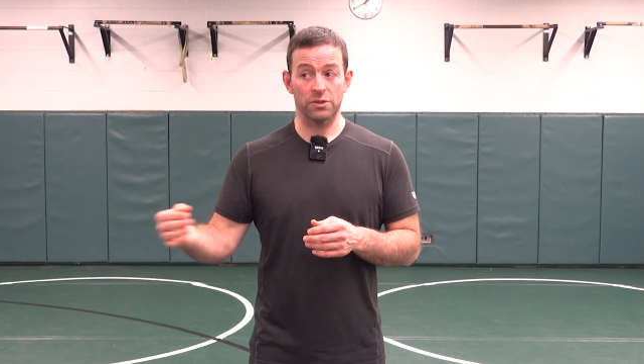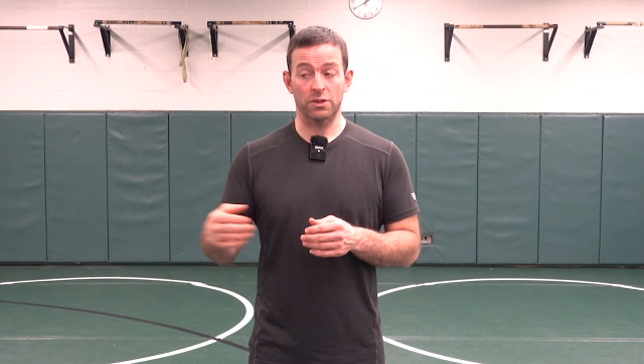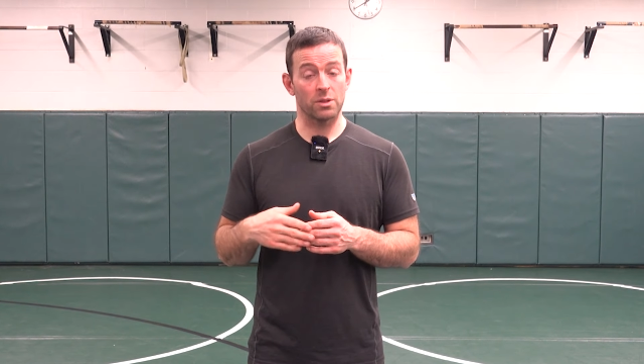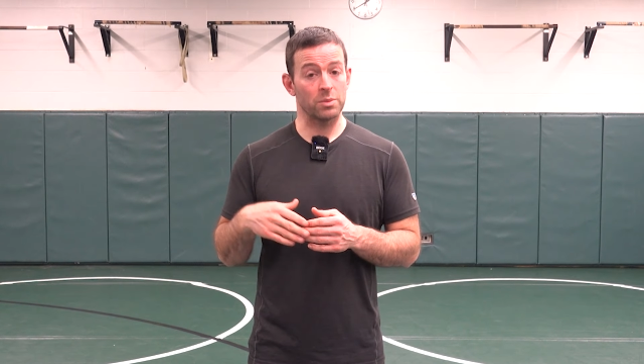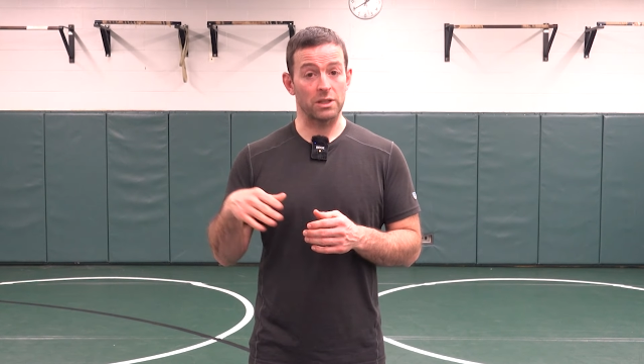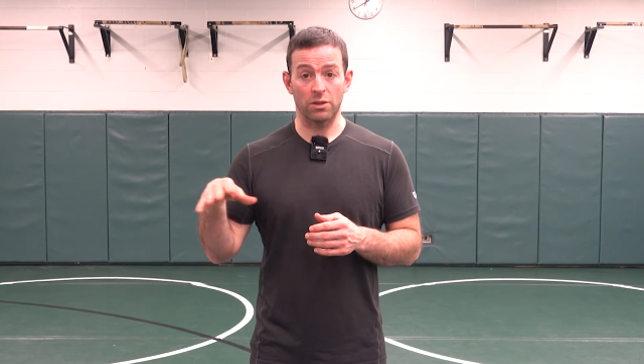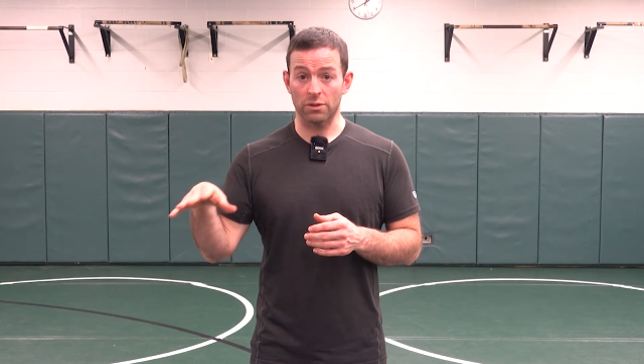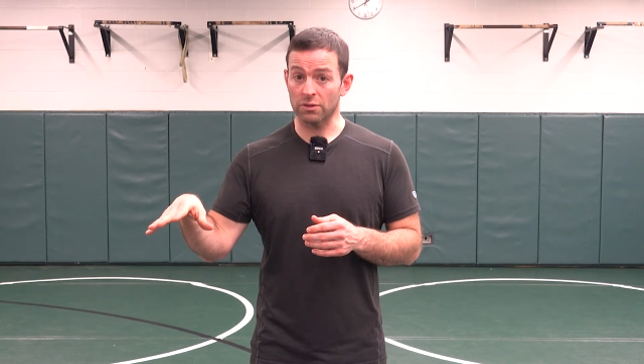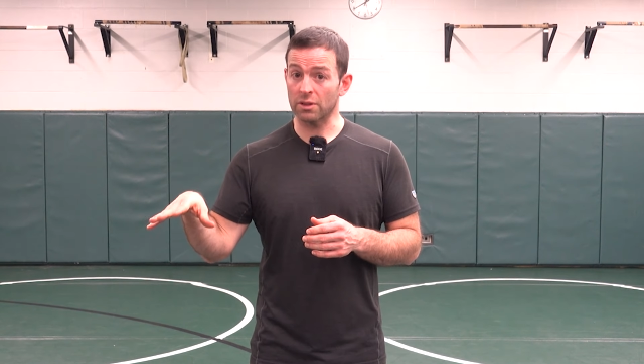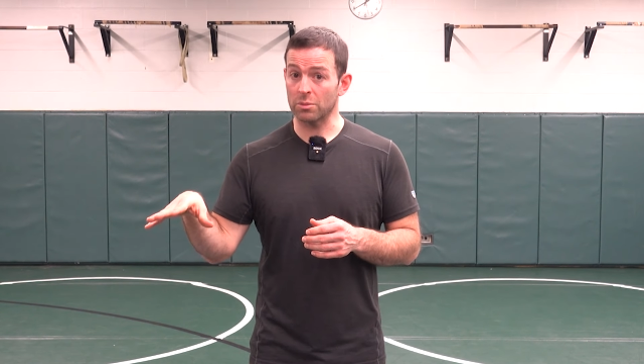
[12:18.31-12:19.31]
you're gonna be
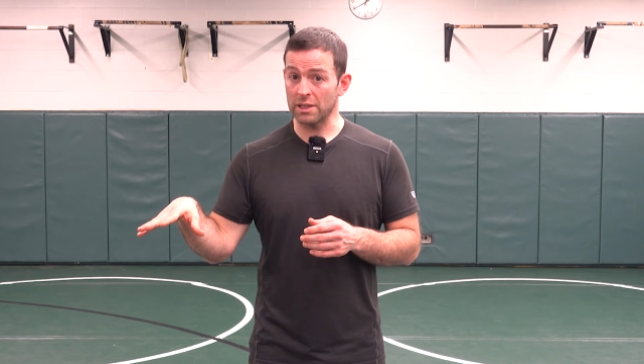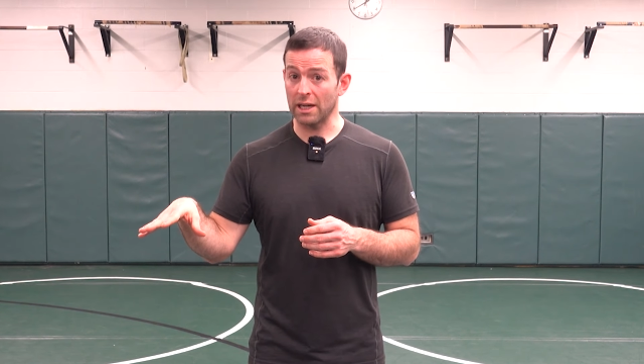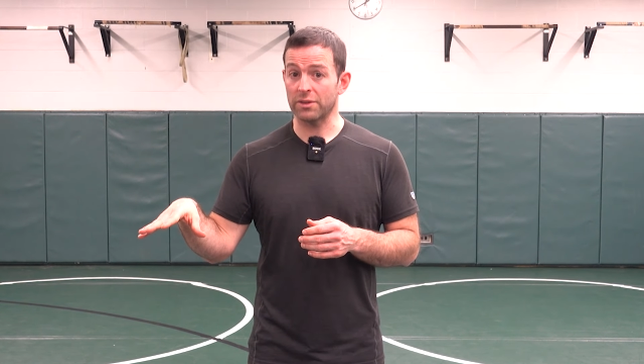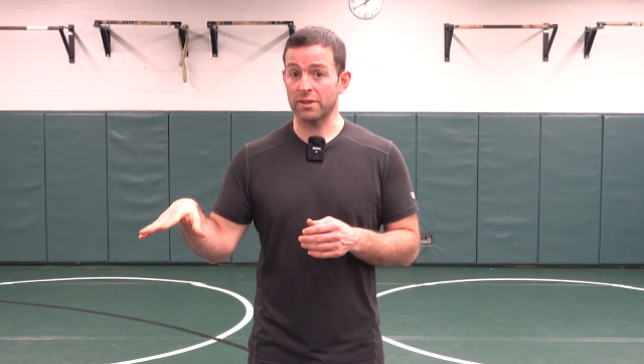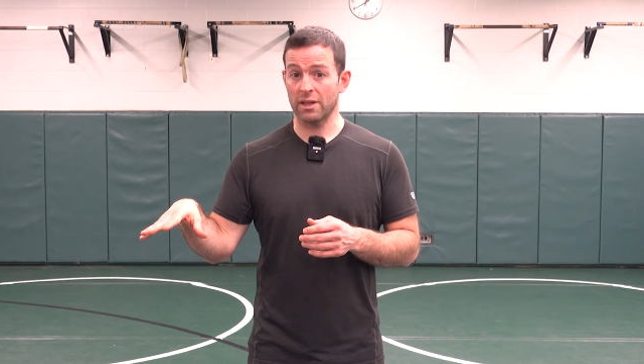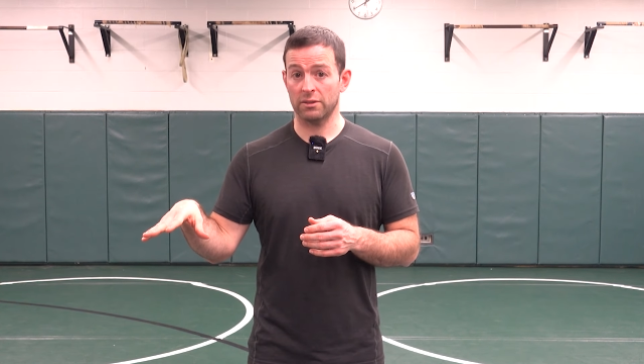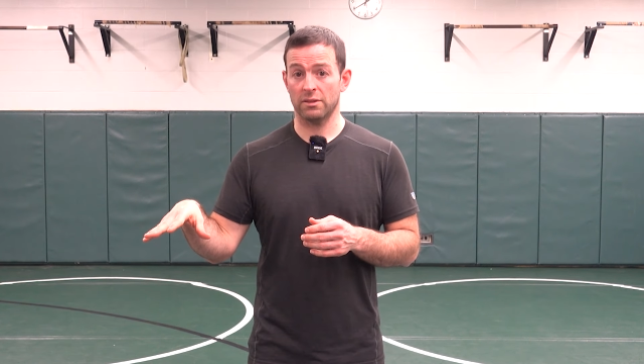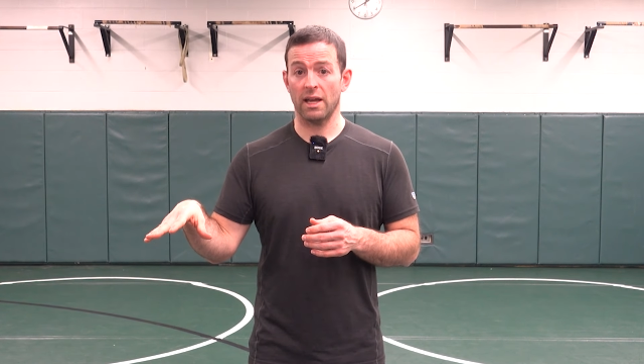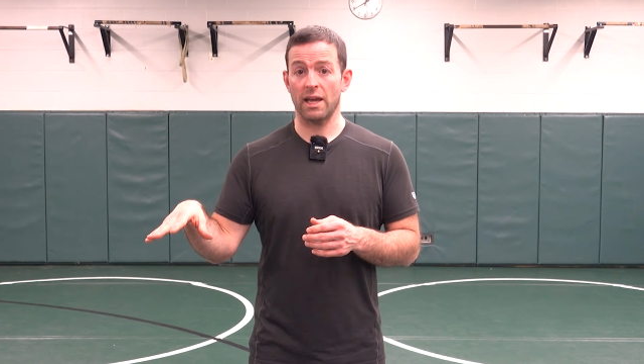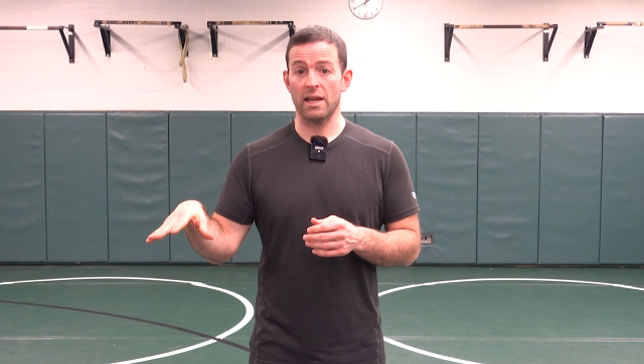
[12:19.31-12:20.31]
cursing me out the next
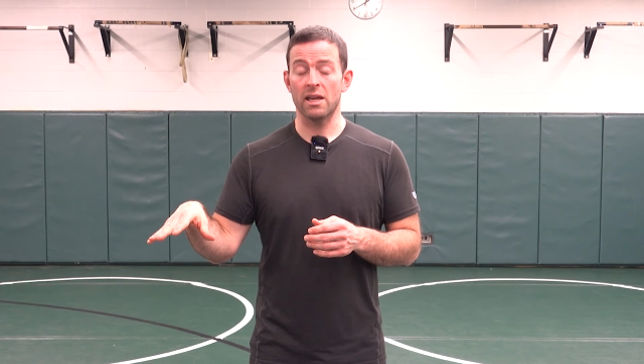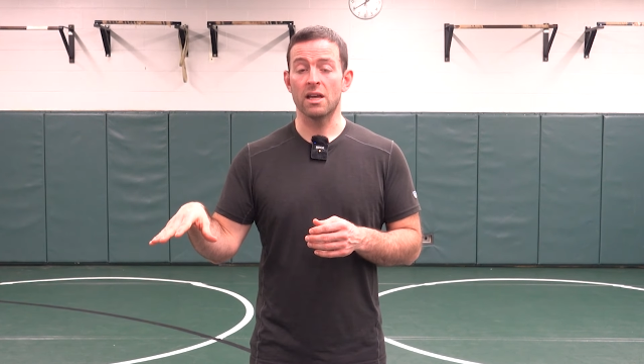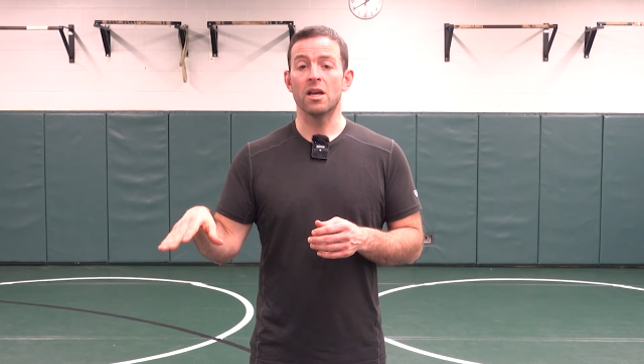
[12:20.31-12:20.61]
day